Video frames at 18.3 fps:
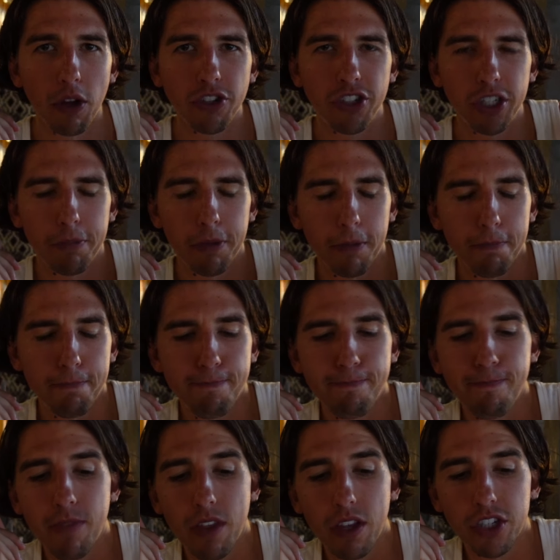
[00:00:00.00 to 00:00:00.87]
one sip
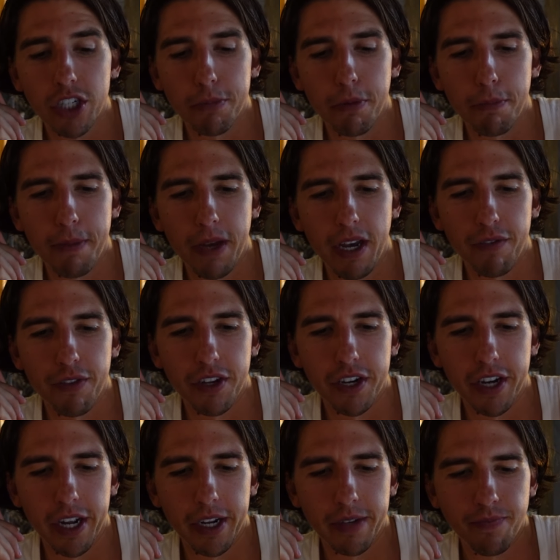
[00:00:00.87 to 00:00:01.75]
of beer for
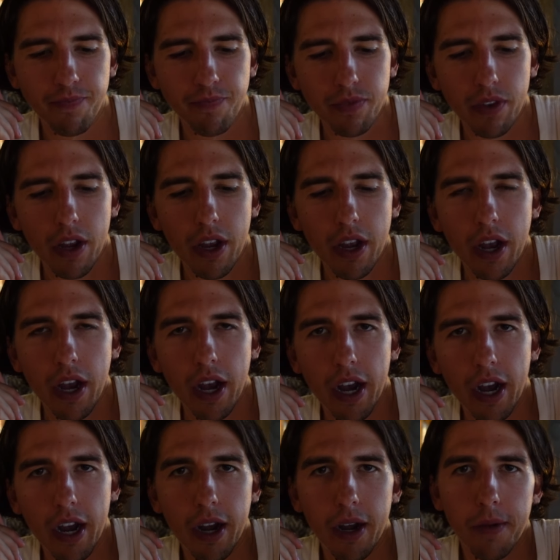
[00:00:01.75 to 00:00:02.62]
the day.
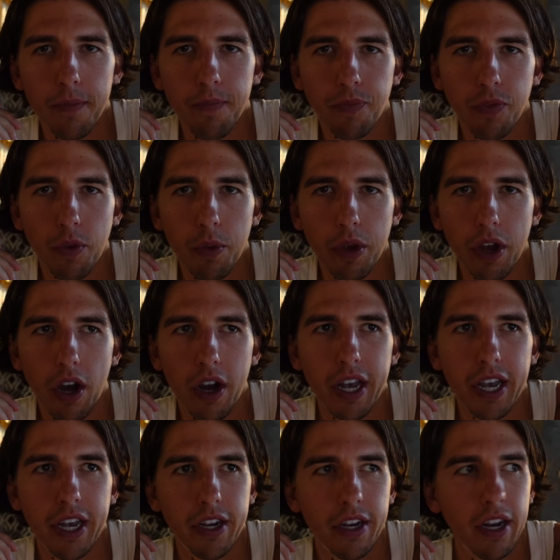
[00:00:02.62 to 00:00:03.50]
We are
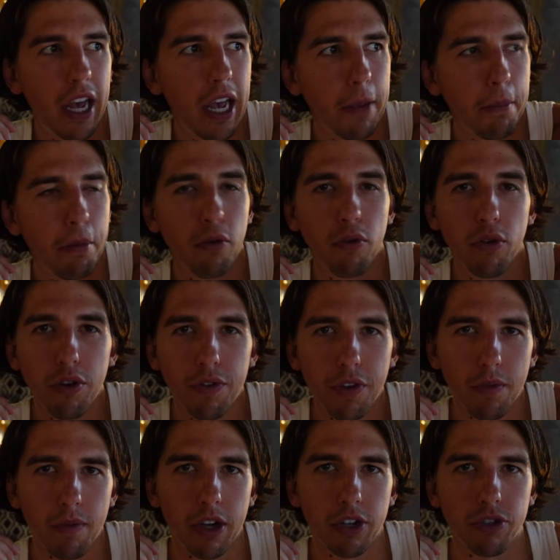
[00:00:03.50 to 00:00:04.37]
in a
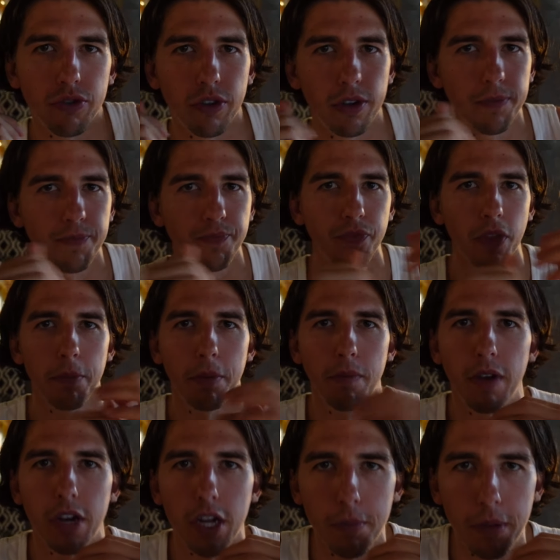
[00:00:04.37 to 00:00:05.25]
Peruvian restaurant,
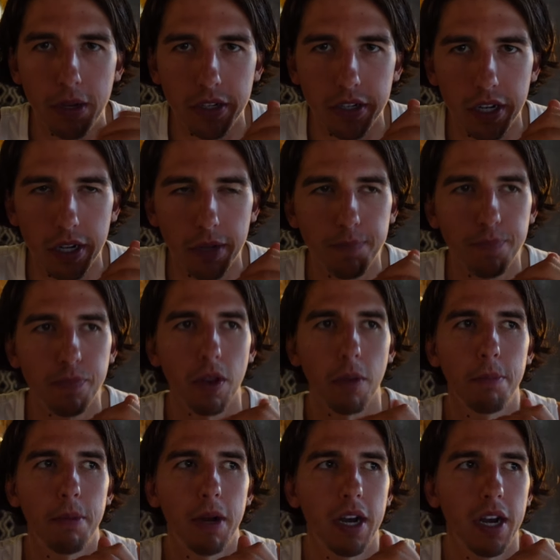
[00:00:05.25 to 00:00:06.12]
recommended
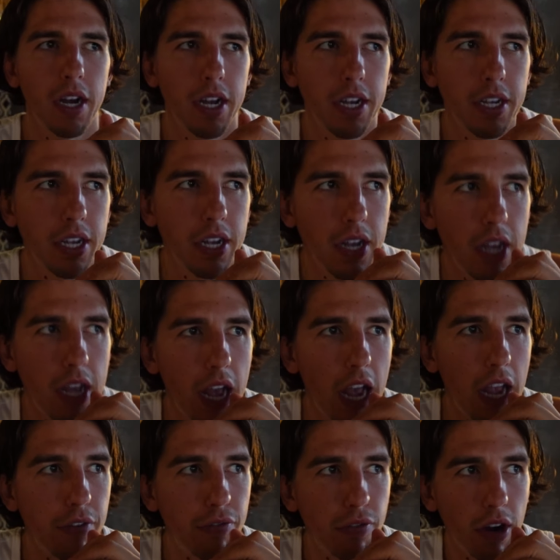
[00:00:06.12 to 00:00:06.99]
it by
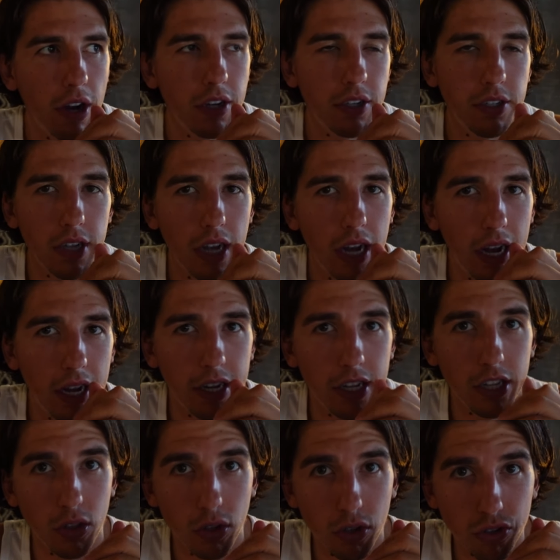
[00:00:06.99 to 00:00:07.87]
a friend, and
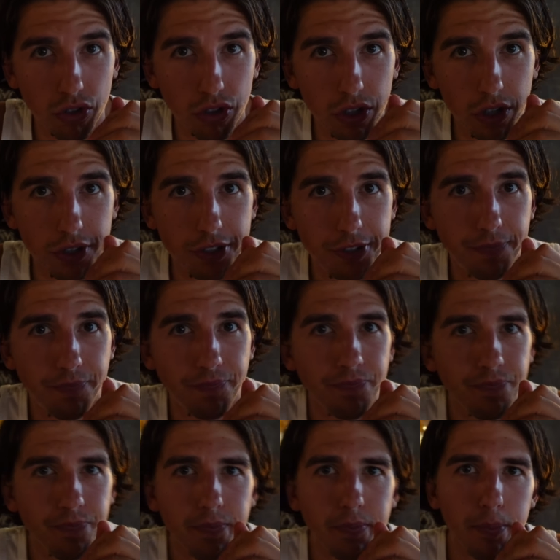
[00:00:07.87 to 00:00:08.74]
it looks good.
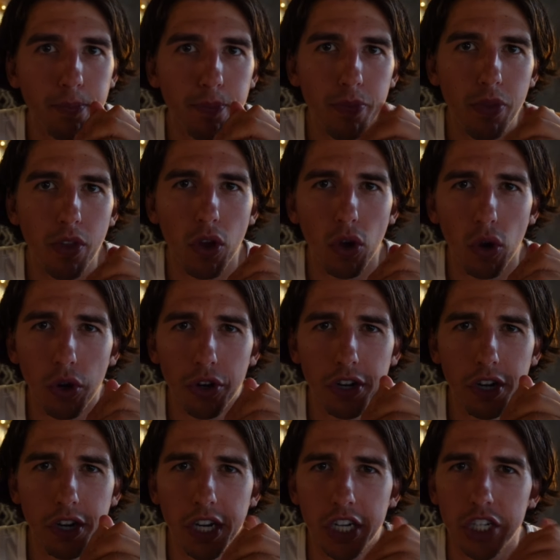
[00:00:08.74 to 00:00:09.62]

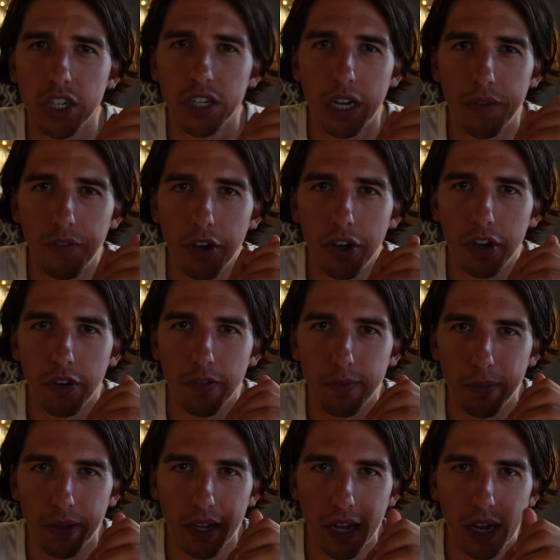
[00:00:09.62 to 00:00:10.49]
Ordered a dish I've never heard of
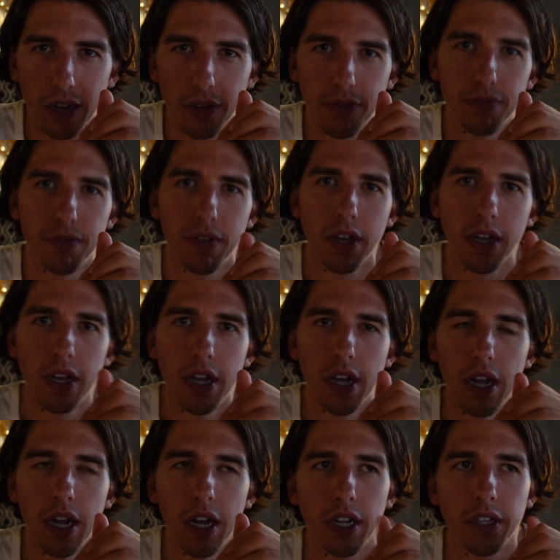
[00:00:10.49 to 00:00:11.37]
in my life.
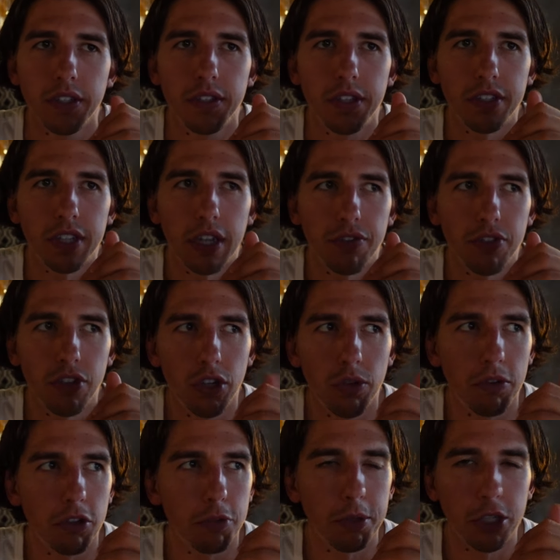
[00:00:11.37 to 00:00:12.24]
This
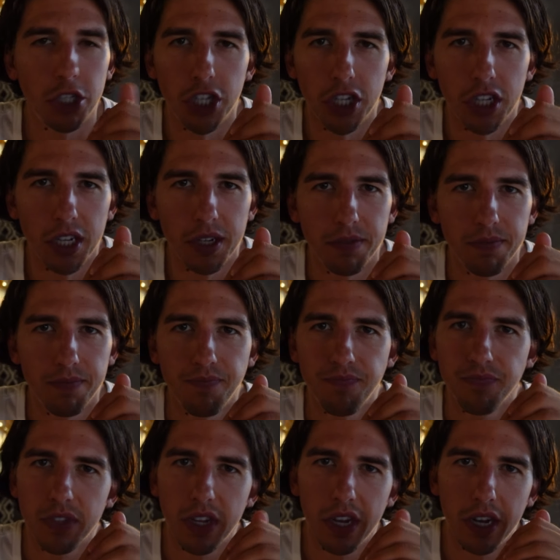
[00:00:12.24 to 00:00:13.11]
afternoon we've just been chilling,
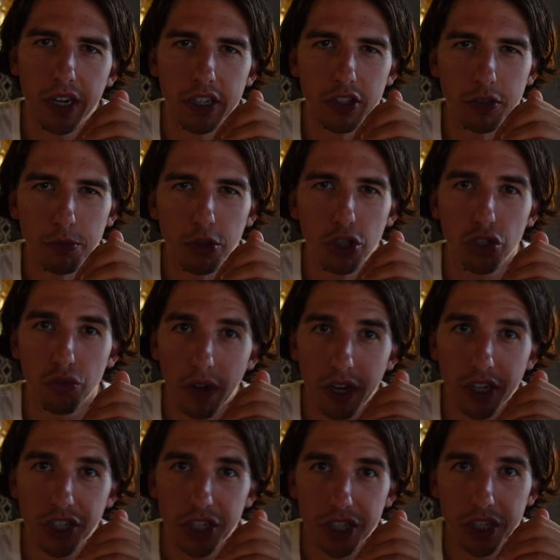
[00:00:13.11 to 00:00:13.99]
did some
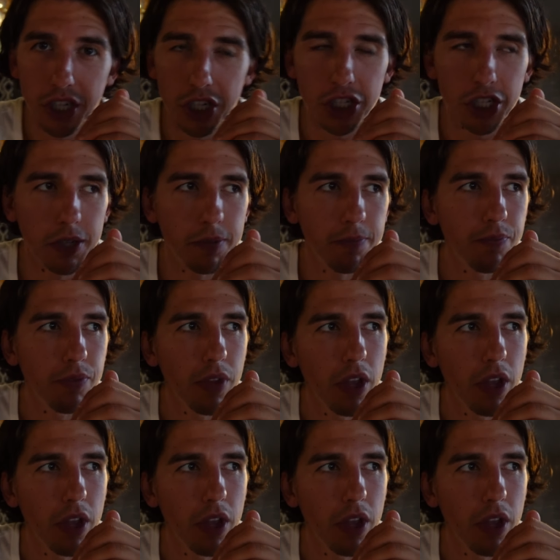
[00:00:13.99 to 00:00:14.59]
stretching in the gym.